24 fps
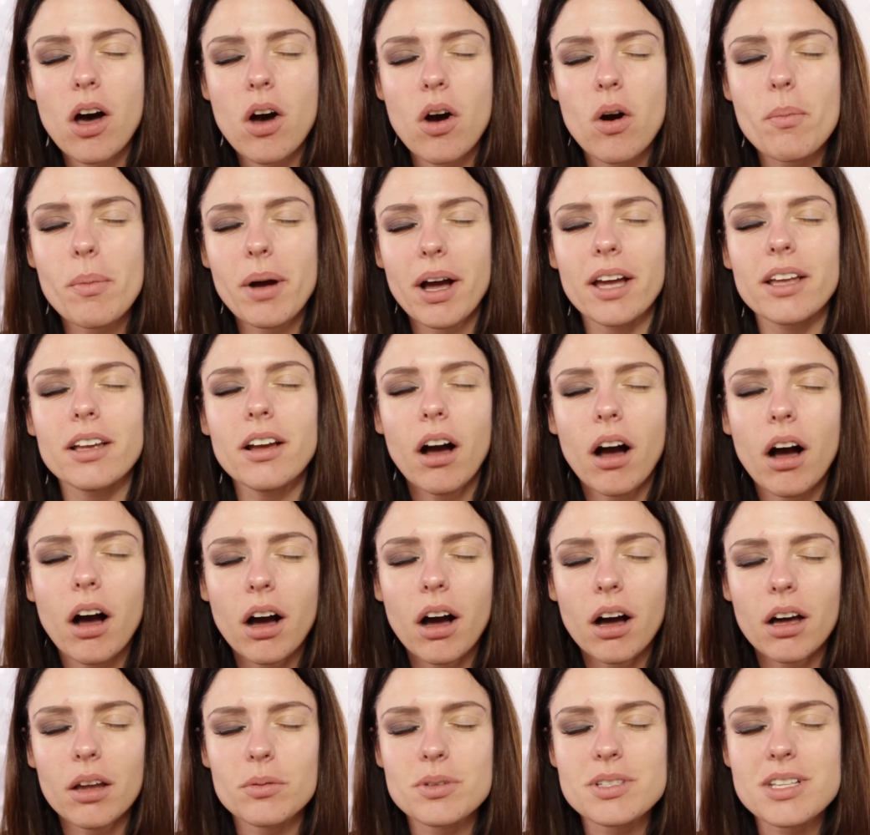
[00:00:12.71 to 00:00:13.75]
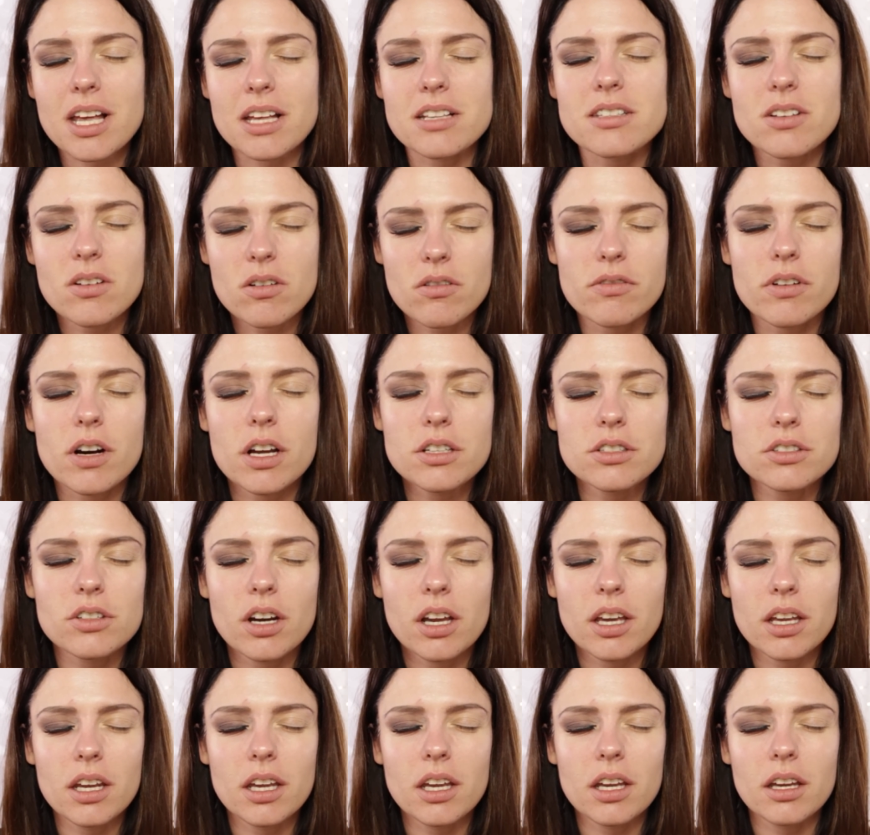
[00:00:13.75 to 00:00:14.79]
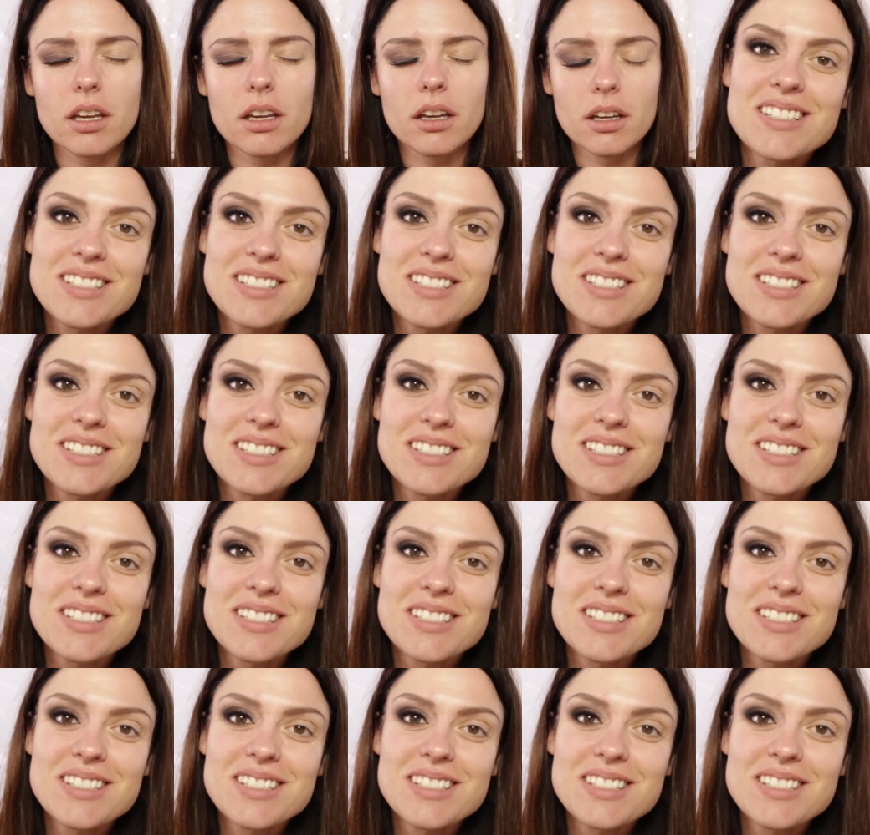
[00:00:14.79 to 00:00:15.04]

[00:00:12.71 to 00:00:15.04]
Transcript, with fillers: Oh my god, is that so frustrating.